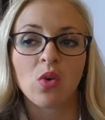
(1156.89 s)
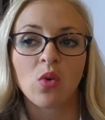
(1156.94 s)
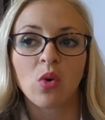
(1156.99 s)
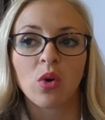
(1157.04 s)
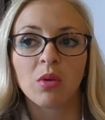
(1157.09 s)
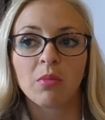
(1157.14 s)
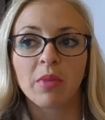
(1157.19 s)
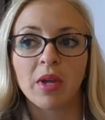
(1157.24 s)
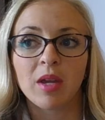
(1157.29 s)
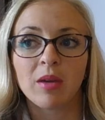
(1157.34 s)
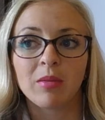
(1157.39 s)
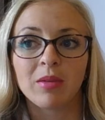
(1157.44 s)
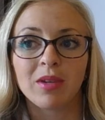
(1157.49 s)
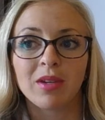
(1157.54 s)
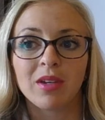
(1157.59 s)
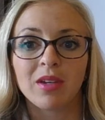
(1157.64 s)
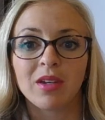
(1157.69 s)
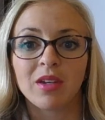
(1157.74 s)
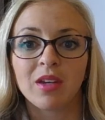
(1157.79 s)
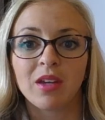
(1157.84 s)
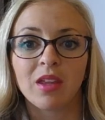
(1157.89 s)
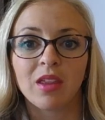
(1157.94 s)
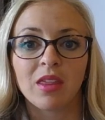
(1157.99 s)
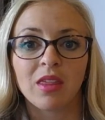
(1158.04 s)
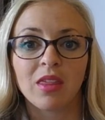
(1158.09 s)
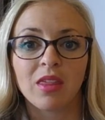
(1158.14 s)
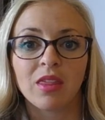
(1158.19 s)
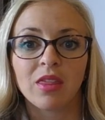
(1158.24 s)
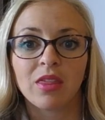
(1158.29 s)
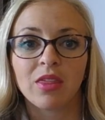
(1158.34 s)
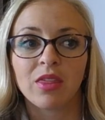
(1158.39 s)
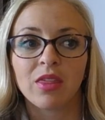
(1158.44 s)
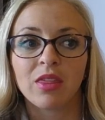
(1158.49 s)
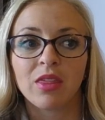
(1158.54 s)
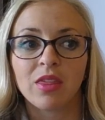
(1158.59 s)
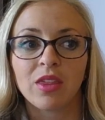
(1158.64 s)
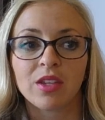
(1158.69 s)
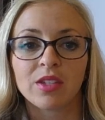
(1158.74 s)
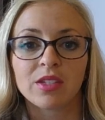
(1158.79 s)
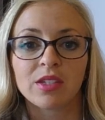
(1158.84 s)
Or maybe
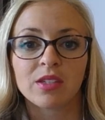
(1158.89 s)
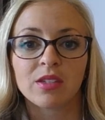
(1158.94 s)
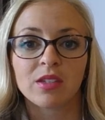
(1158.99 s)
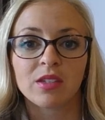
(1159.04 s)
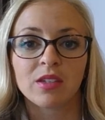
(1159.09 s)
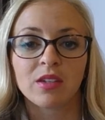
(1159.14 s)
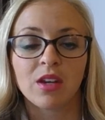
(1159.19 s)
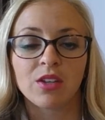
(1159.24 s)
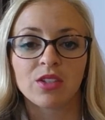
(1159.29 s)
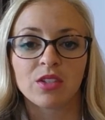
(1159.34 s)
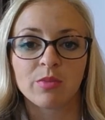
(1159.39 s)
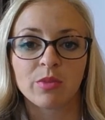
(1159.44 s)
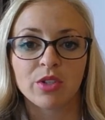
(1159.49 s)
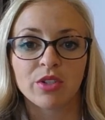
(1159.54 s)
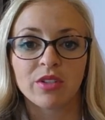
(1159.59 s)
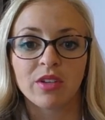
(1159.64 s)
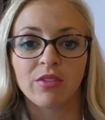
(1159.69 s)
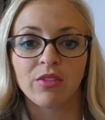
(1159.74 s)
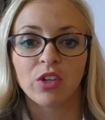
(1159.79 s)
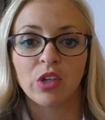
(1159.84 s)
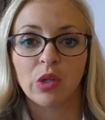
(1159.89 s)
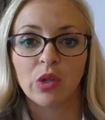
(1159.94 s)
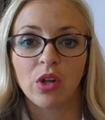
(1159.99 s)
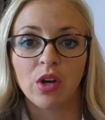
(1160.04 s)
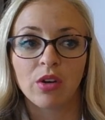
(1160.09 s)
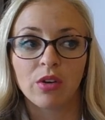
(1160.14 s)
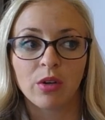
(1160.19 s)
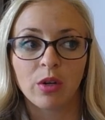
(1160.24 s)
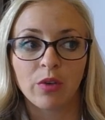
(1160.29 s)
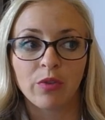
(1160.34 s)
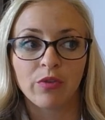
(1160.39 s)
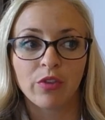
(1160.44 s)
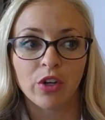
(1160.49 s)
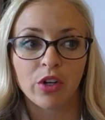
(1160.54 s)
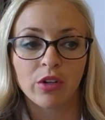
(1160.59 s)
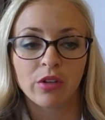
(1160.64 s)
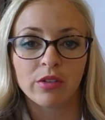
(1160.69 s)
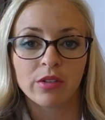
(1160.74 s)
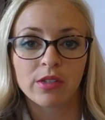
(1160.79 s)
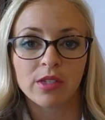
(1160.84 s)
this customer is giving you a lot of
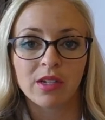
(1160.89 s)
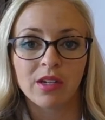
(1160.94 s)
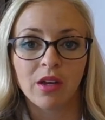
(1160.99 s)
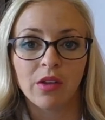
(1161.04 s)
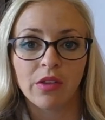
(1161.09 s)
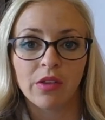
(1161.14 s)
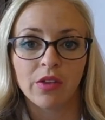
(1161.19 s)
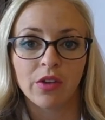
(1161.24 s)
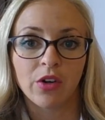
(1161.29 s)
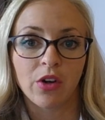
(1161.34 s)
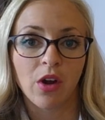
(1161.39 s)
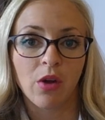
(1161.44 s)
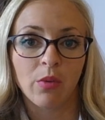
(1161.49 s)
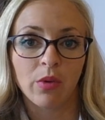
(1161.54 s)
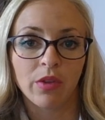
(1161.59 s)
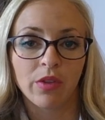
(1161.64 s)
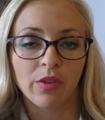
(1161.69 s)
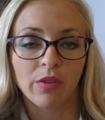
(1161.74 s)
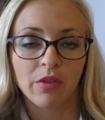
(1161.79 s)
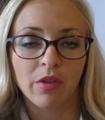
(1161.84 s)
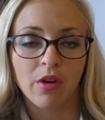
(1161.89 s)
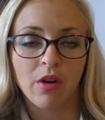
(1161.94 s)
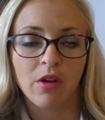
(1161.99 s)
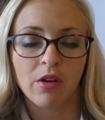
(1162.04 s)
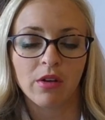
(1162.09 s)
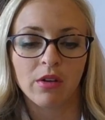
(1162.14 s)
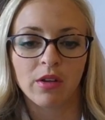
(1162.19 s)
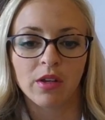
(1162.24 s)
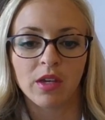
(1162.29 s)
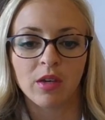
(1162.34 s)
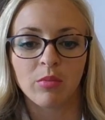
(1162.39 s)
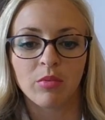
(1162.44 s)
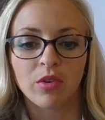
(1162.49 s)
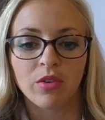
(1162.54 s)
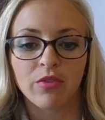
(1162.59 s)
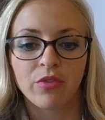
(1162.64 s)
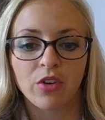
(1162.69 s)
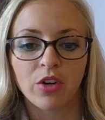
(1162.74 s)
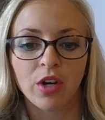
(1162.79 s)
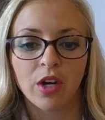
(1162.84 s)
referrals, and now that they're not with you, they're not going to keep
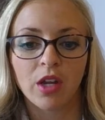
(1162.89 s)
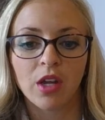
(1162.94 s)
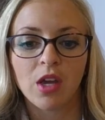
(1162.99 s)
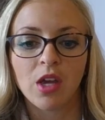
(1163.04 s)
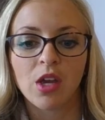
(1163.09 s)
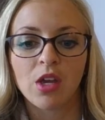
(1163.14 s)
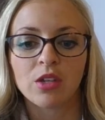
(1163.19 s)
referring.